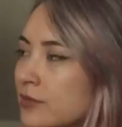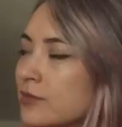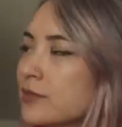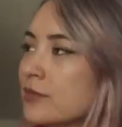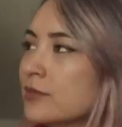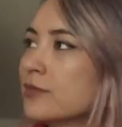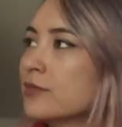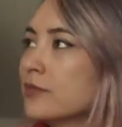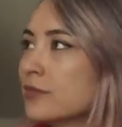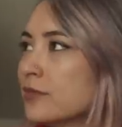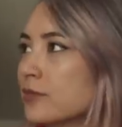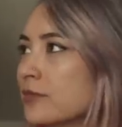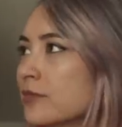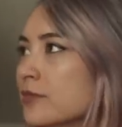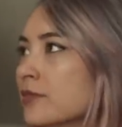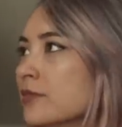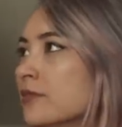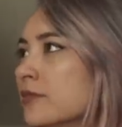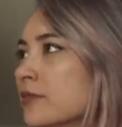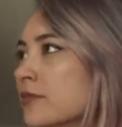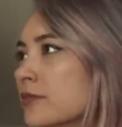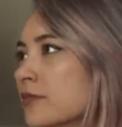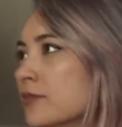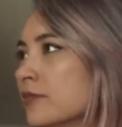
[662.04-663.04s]

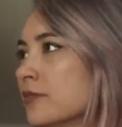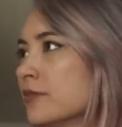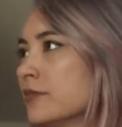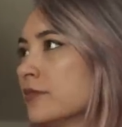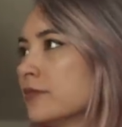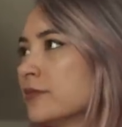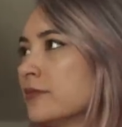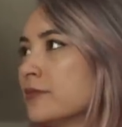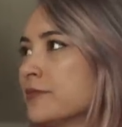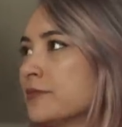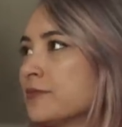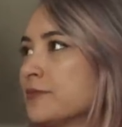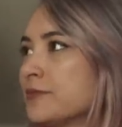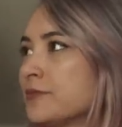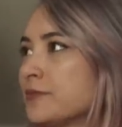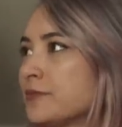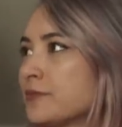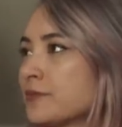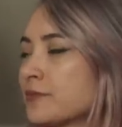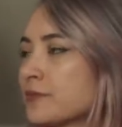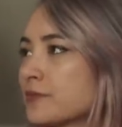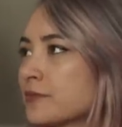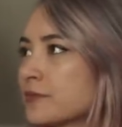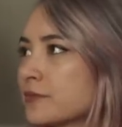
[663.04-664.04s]

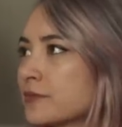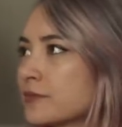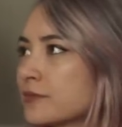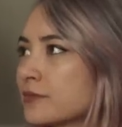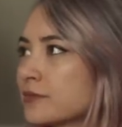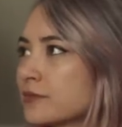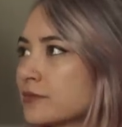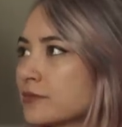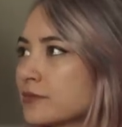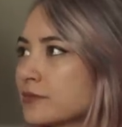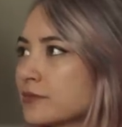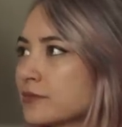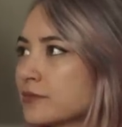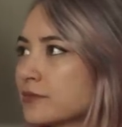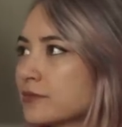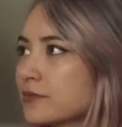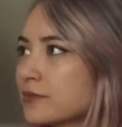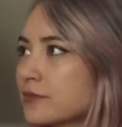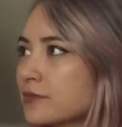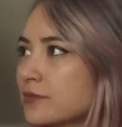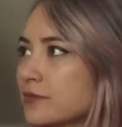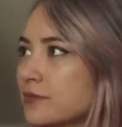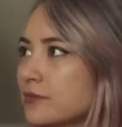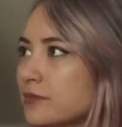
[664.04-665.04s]

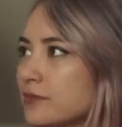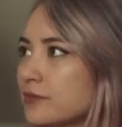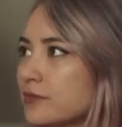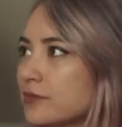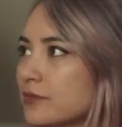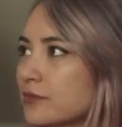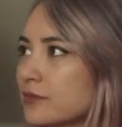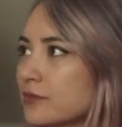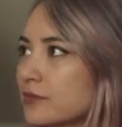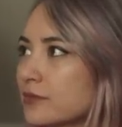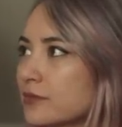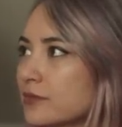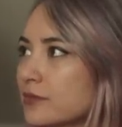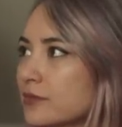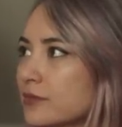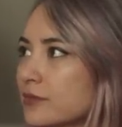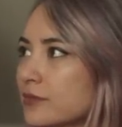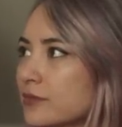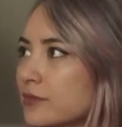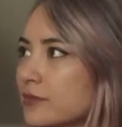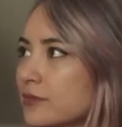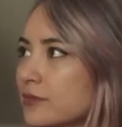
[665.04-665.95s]
[no speech]